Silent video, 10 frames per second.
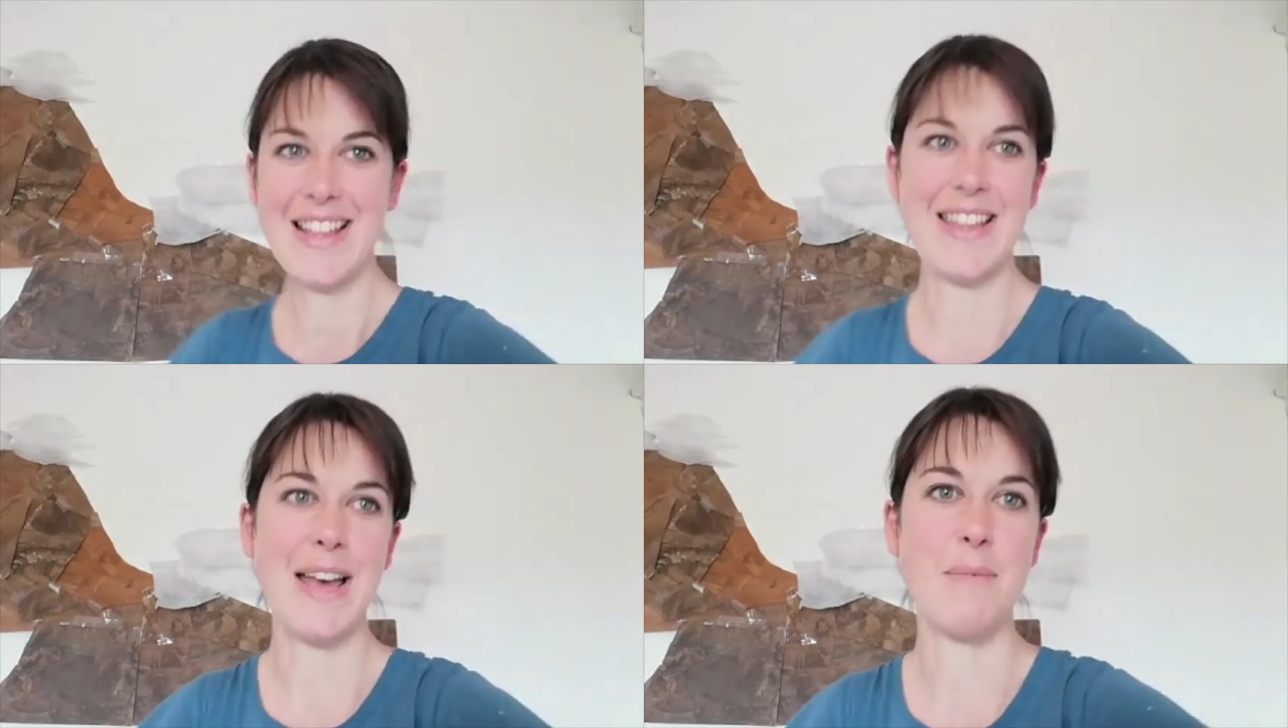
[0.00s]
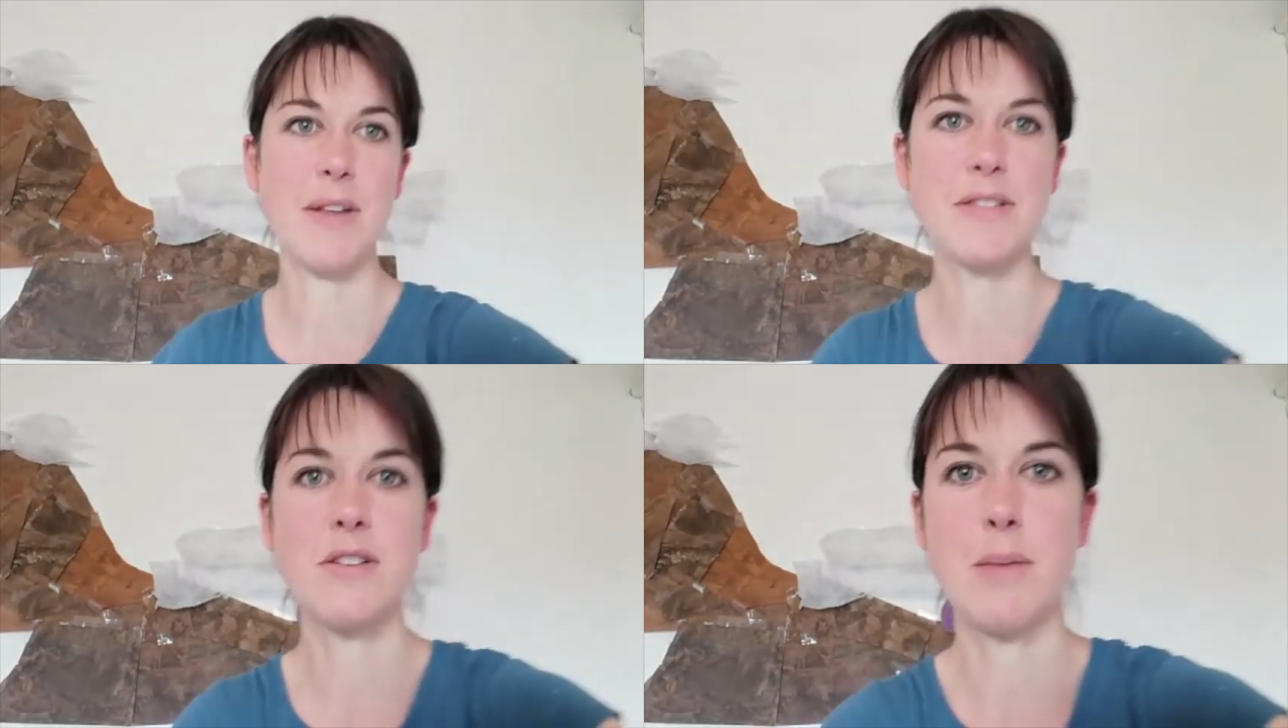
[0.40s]
Yeah,
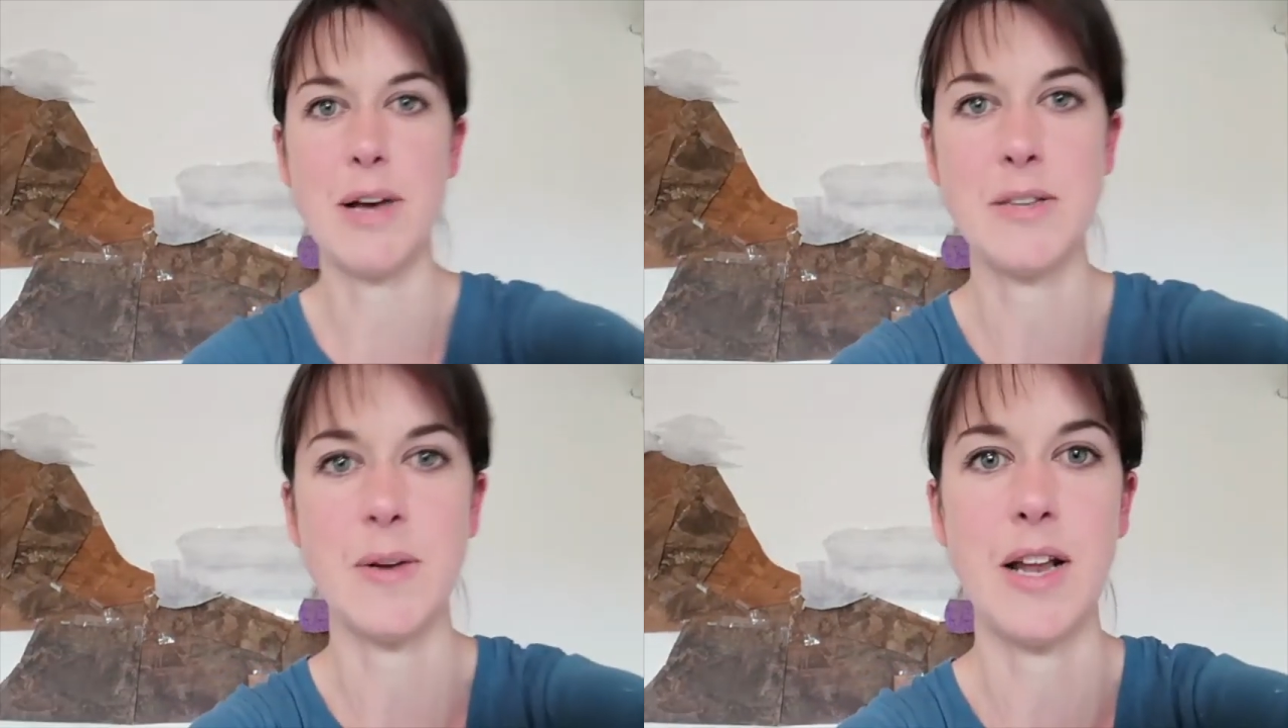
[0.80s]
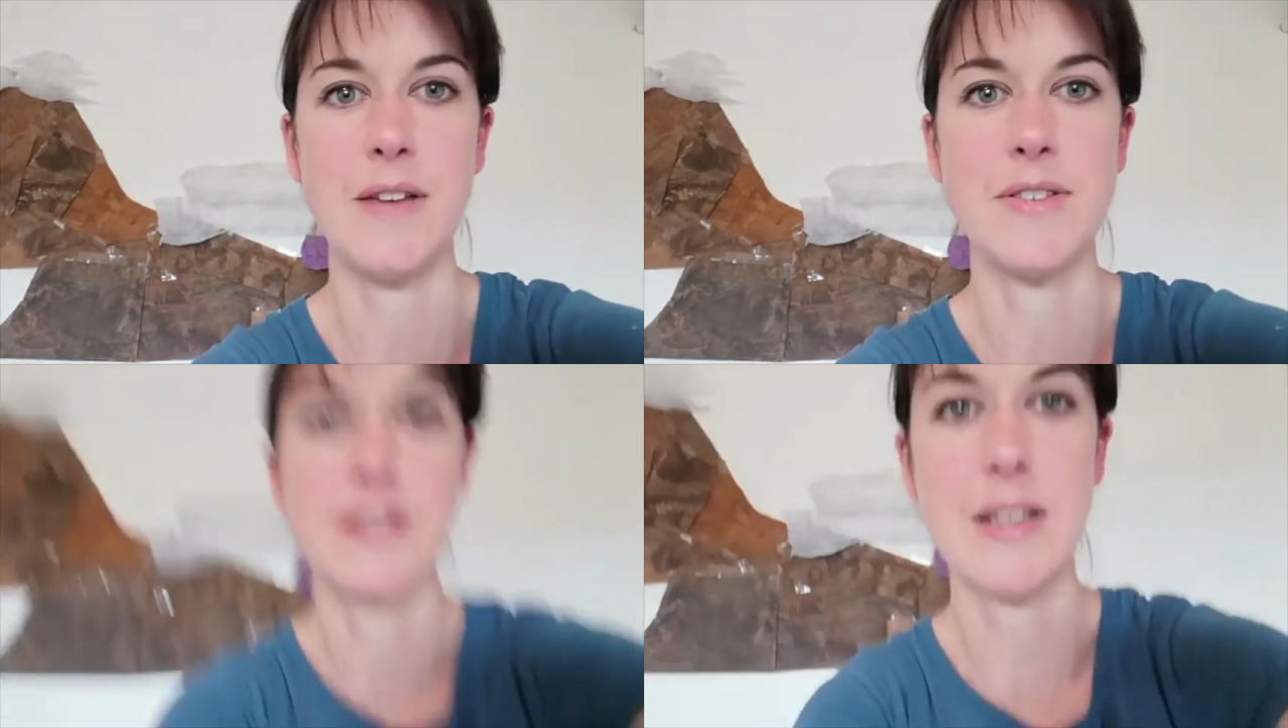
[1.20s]
let's all go back to our
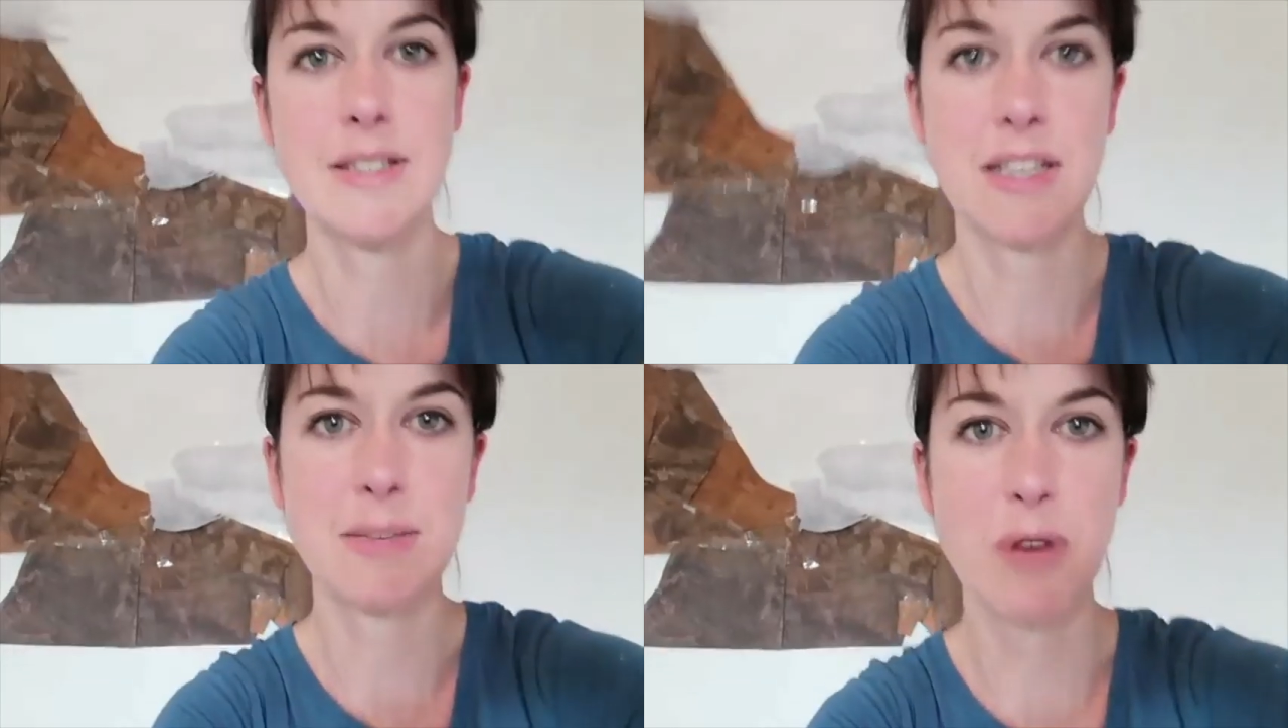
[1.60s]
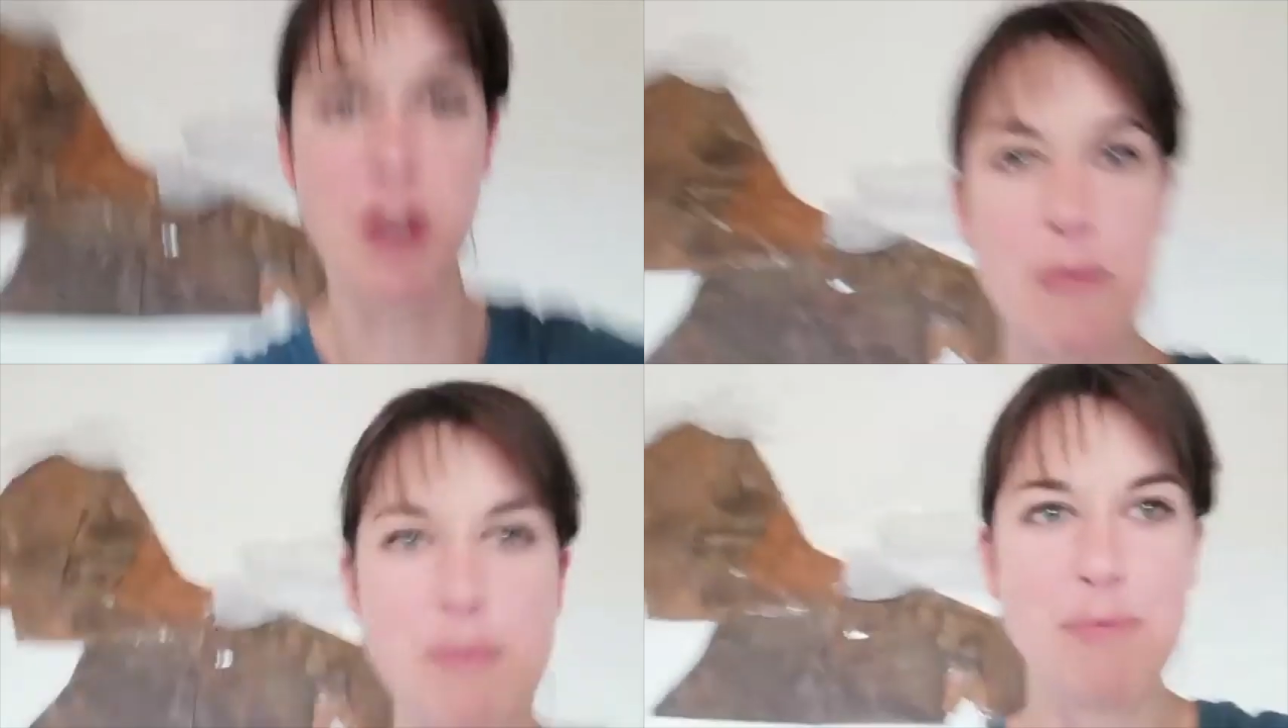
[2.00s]
lives. I'll see you
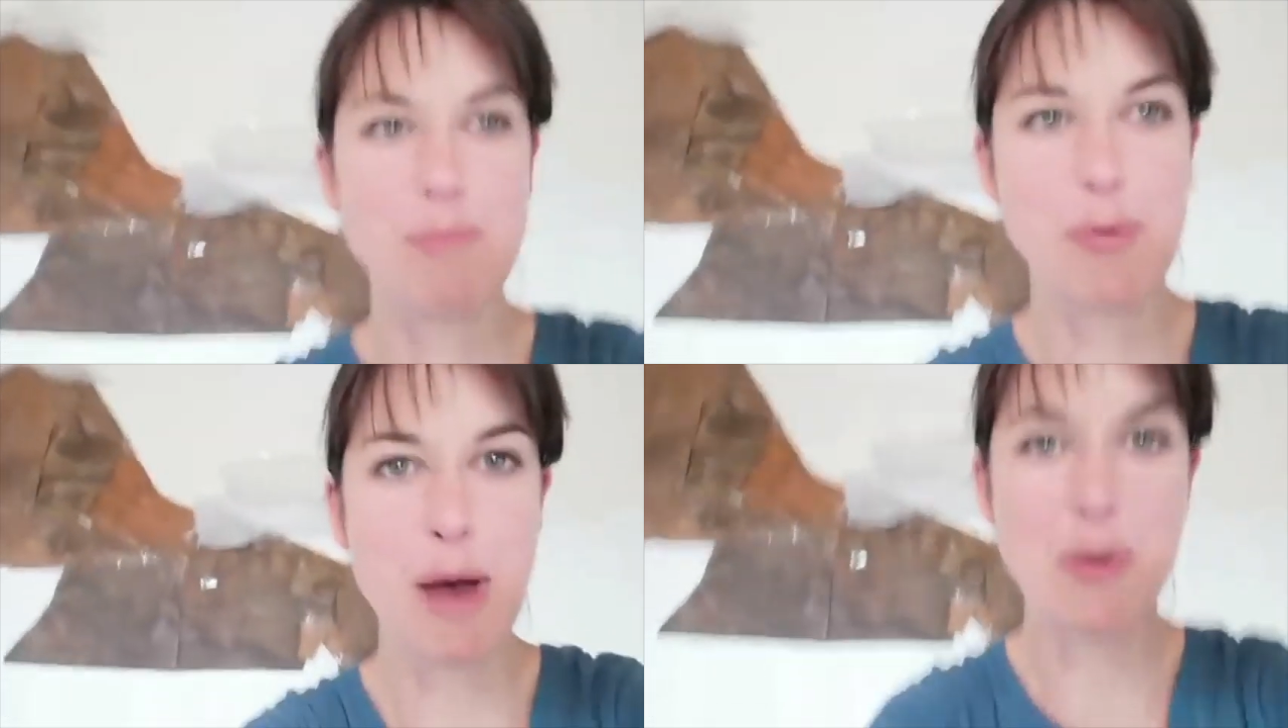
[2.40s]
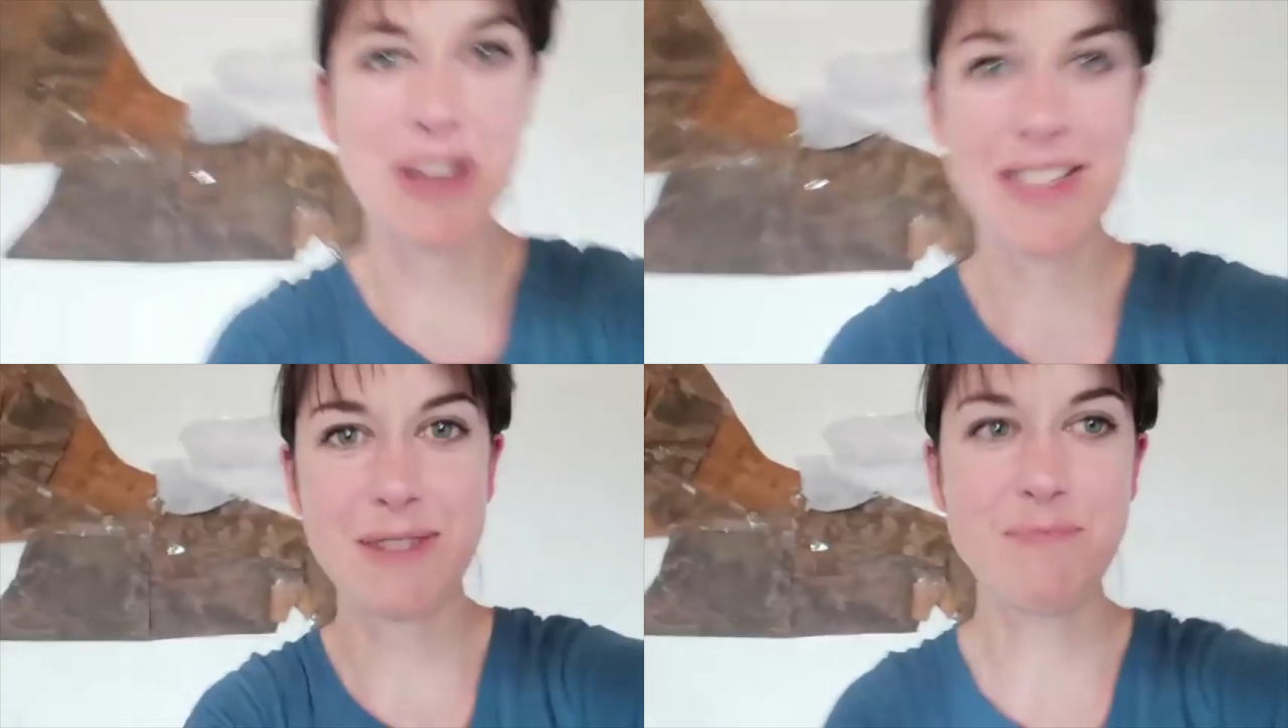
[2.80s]
tomorrow. Bye,
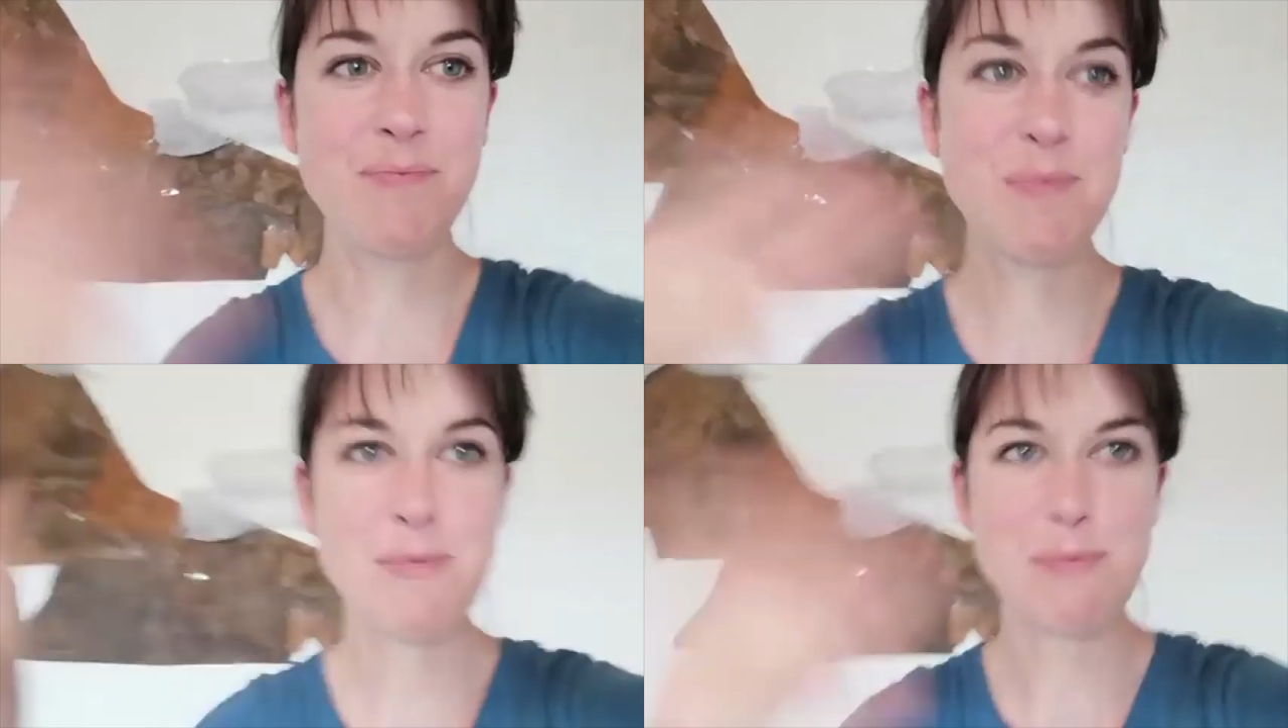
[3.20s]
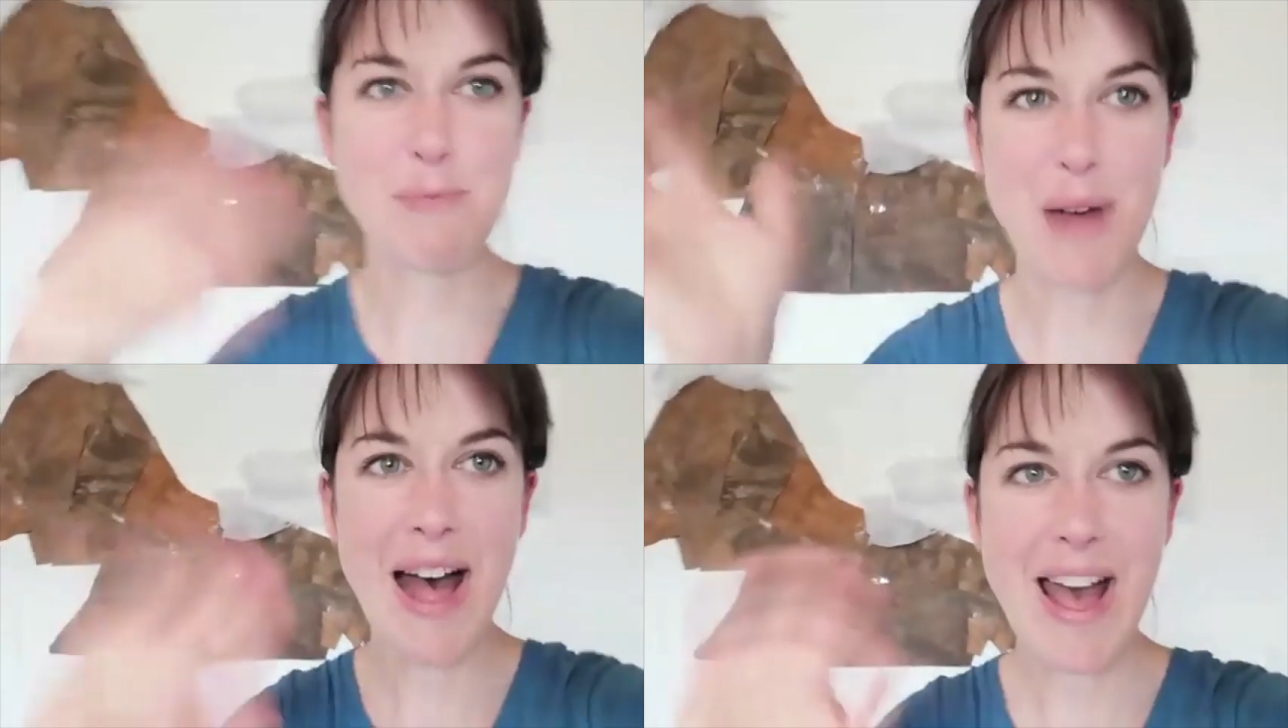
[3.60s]
Marta.
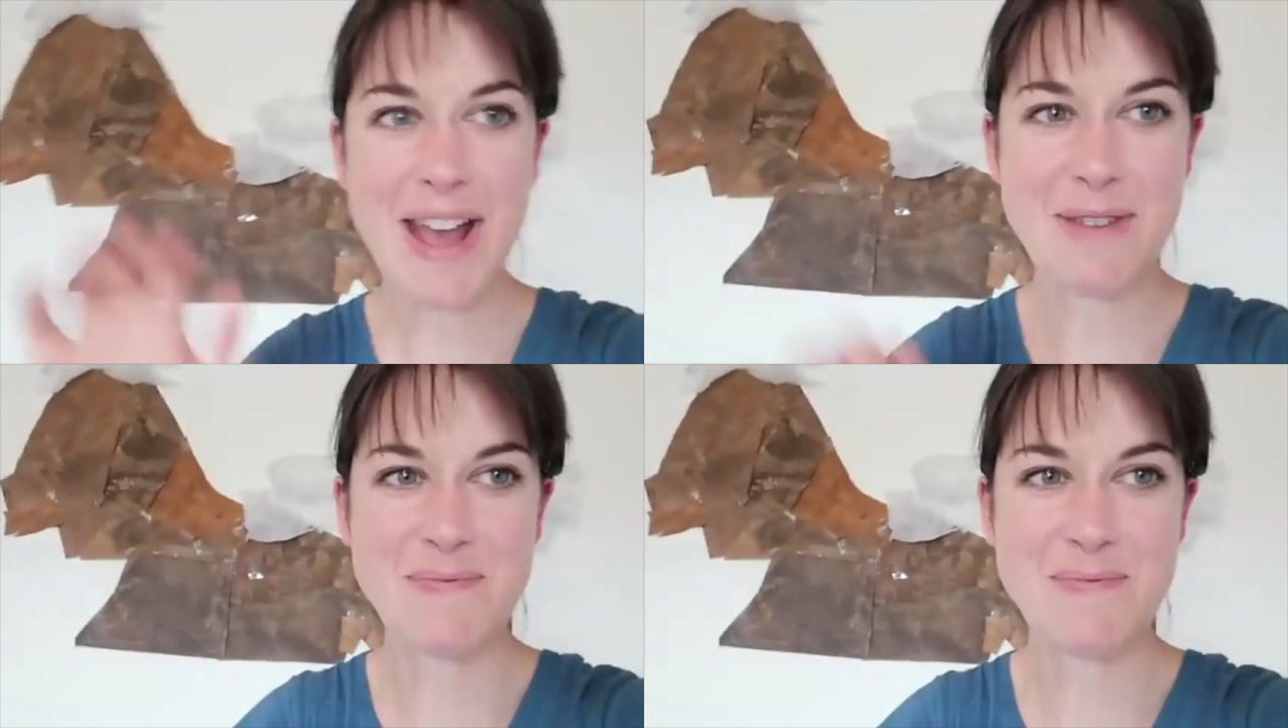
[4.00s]
Bye.